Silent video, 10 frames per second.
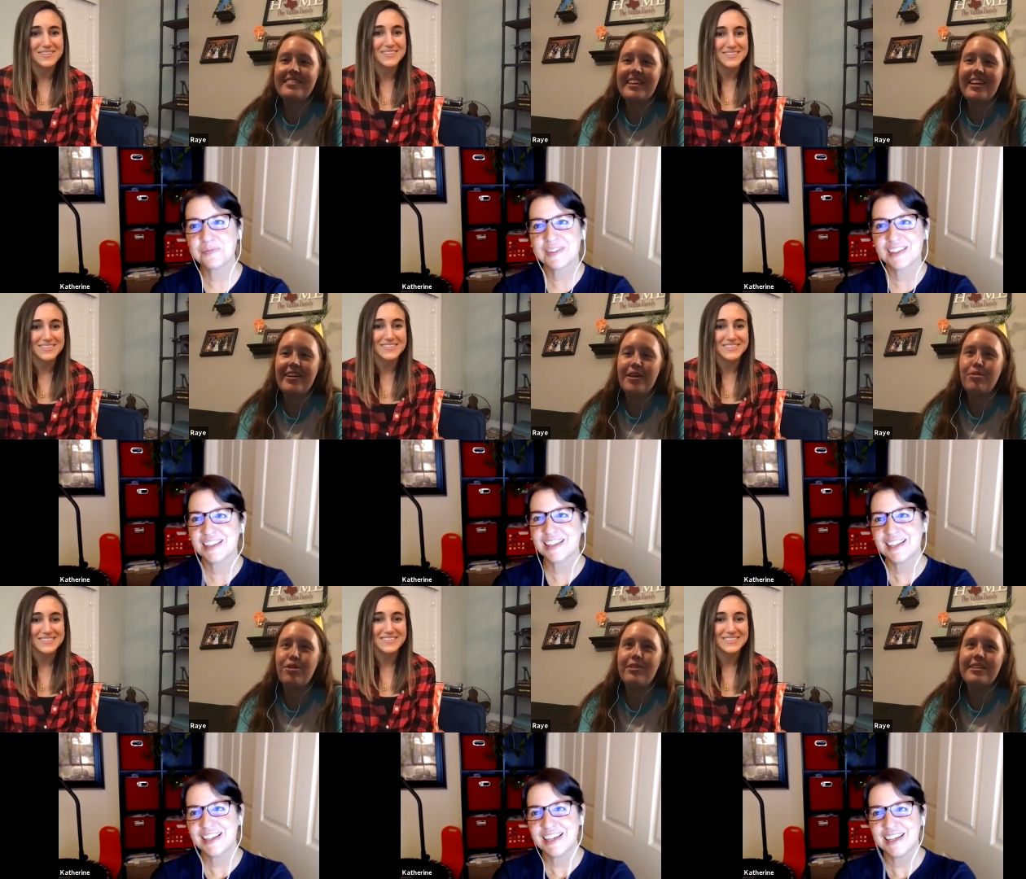Speaker 1: scary
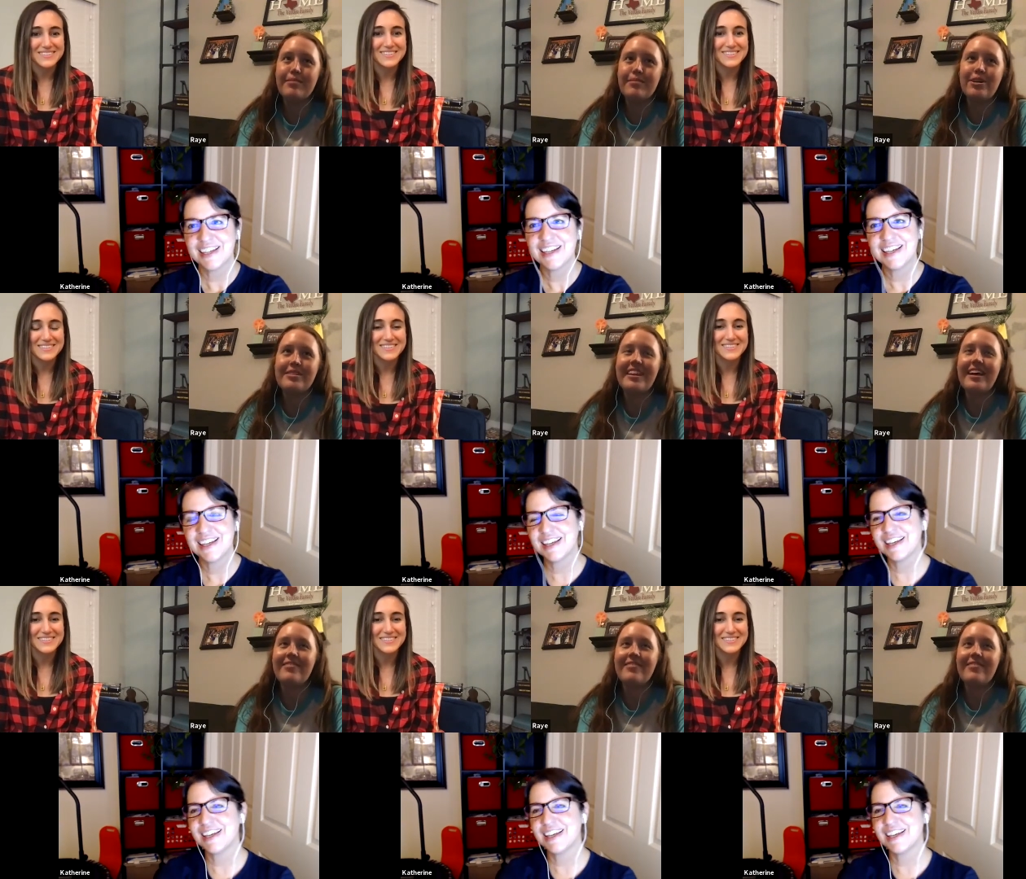movies and books that